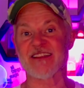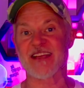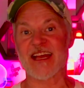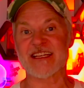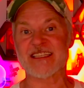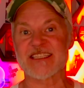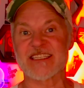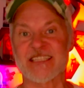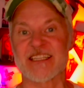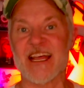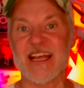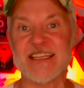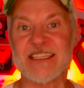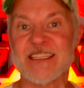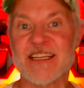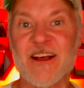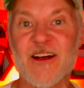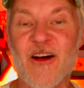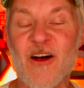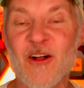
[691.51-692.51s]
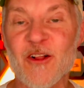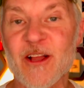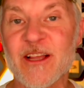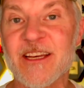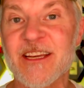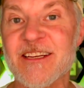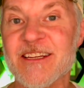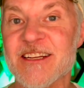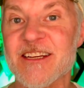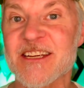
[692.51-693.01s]
That's all I
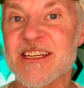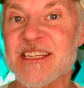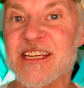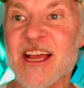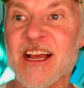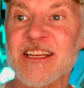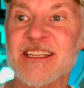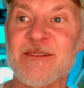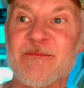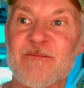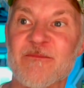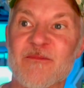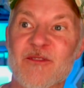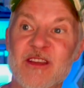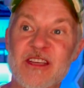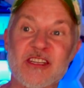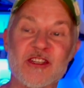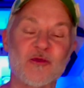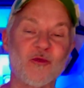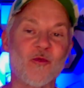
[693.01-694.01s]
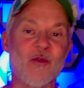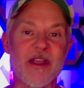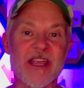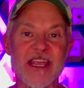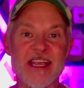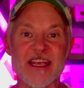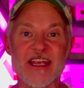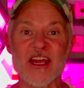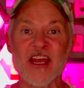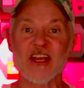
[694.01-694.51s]
need to discuss this
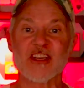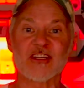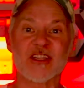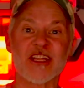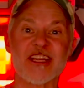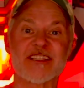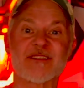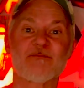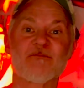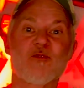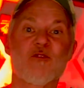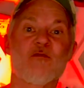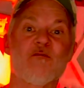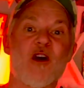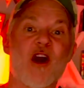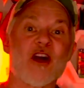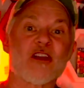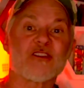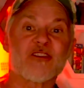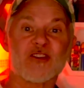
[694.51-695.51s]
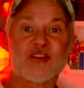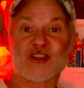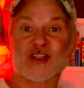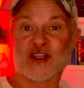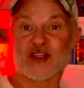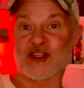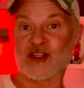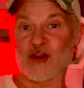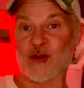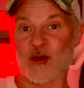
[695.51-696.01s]
week. So let's move on to the
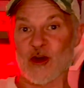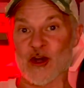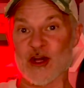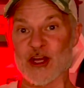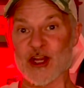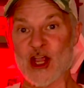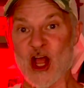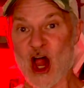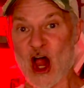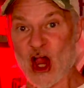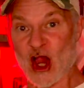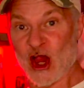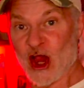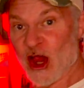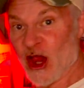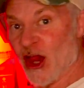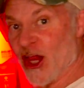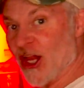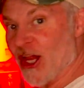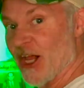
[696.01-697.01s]
tutorial.